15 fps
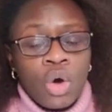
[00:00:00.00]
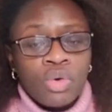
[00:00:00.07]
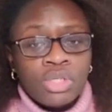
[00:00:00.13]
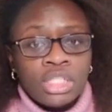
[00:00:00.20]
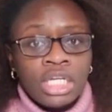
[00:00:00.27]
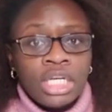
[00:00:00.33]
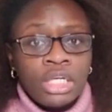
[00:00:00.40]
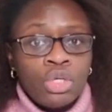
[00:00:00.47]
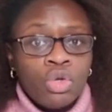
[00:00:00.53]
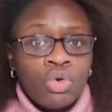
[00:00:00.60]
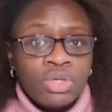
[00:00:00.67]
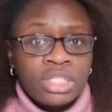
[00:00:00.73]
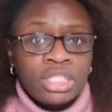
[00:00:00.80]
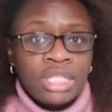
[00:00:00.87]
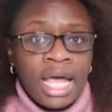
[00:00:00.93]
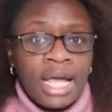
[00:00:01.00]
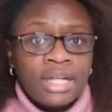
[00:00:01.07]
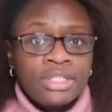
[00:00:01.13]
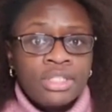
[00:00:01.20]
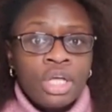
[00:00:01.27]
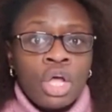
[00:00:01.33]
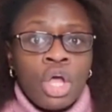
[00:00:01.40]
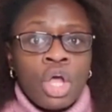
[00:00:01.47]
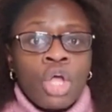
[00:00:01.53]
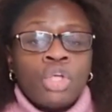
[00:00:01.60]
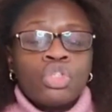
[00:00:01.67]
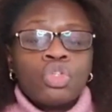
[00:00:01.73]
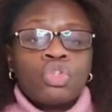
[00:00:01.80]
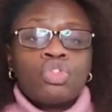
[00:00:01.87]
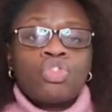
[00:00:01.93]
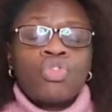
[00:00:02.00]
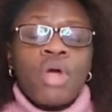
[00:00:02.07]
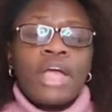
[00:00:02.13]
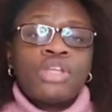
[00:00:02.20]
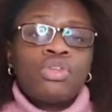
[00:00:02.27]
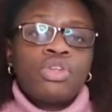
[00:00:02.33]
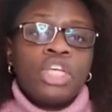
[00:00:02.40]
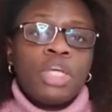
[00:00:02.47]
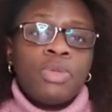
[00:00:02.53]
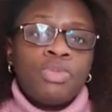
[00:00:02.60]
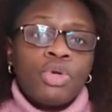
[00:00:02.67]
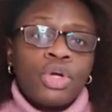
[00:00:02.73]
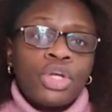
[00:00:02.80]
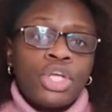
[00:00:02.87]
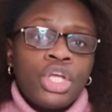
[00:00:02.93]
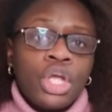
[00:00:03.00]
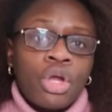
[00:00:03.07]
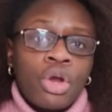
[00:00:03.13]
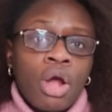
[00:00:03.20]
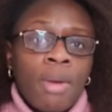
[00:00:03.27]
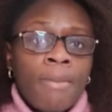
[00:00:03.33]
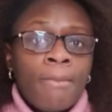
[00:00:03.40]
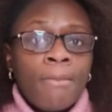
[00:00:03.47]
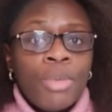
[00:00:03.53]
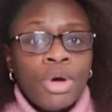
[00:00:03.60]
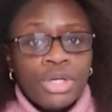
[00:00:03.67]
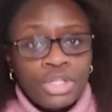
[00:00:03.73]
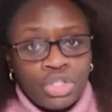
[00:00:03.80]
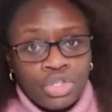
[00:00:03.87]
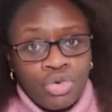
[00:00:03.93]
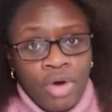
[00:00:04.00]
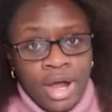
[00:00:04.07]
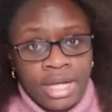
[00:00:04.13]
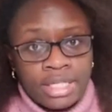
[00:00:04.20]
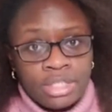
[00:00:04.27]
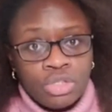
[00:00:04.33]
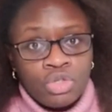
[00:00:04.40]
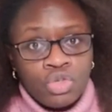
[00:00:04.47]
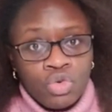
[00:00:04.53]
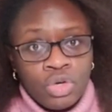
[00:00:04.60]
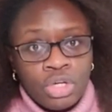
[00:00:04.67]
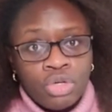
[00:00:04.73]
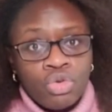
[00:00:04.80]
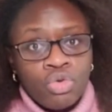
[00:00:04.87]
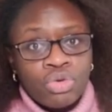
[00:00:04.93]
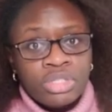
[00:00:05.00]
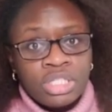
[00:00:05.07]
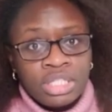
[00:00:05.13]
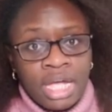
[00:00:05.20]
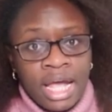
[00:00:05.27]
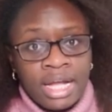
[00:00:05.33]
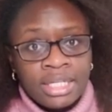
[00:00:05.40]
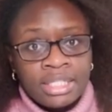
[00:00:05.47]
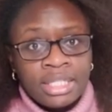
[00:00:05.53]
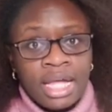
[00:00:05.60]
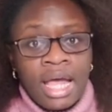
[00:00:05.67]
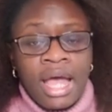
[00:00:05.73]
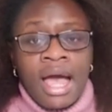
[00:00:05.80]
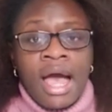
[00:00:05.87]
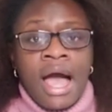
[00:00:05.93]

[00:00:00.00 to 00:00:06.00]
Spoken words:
out in those styles. So try to keep your hair moisturized during those styles,